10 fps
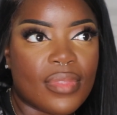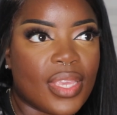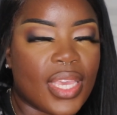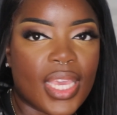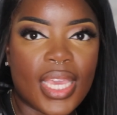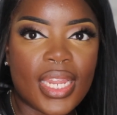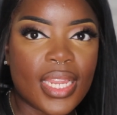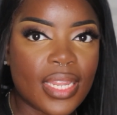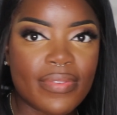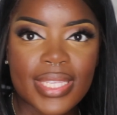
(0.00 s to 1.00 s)
he didn't
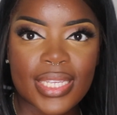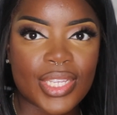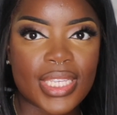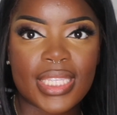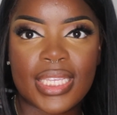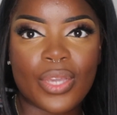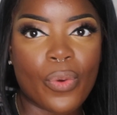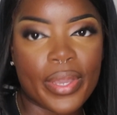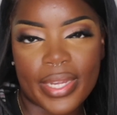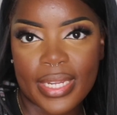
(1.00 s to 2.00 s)
even suggest
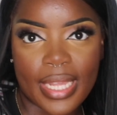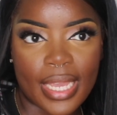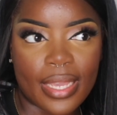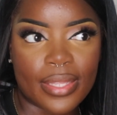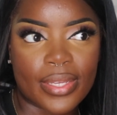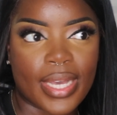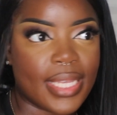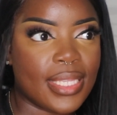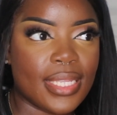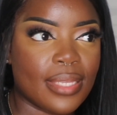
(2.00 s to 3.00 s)
going on a date until I
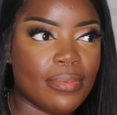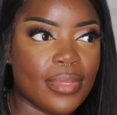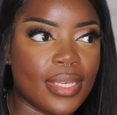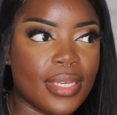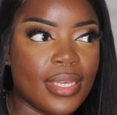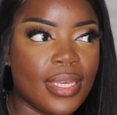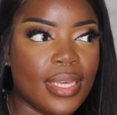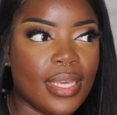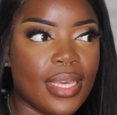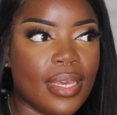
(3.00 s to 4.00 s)
said something.
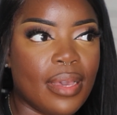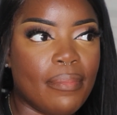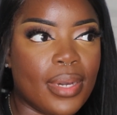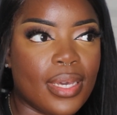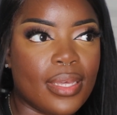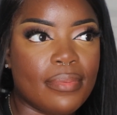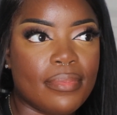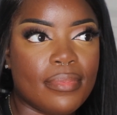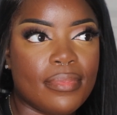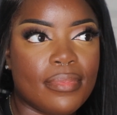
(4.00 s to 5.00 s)
But
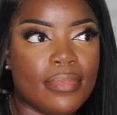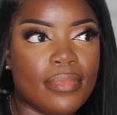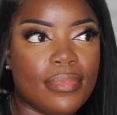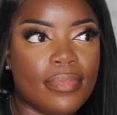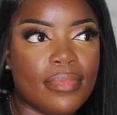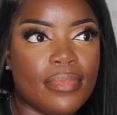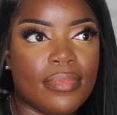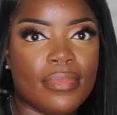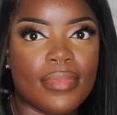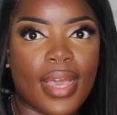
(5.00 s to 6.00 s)

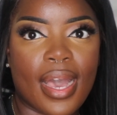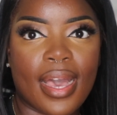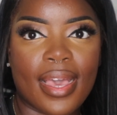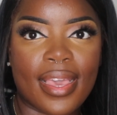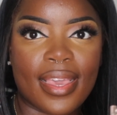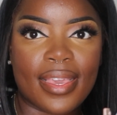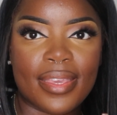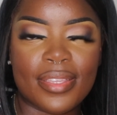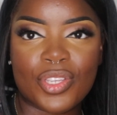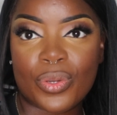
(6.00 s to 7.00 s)
I
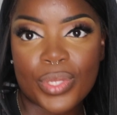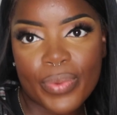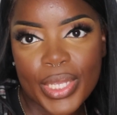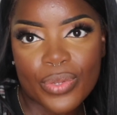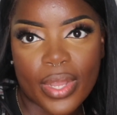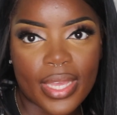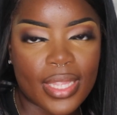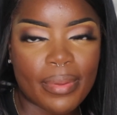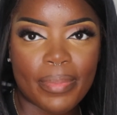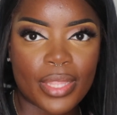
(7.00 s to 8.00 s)
chose the restaurant. He let
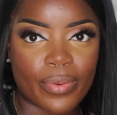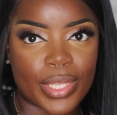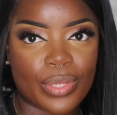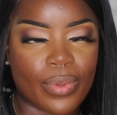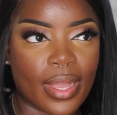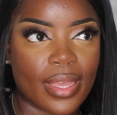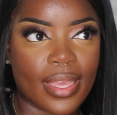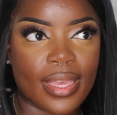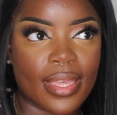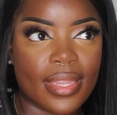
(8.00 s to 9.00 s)
me pick the restaurant,
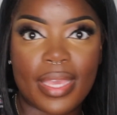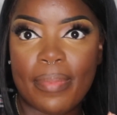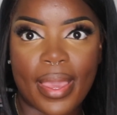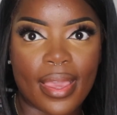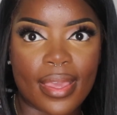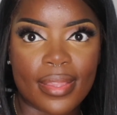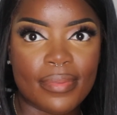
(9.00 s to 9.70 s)
and he paid.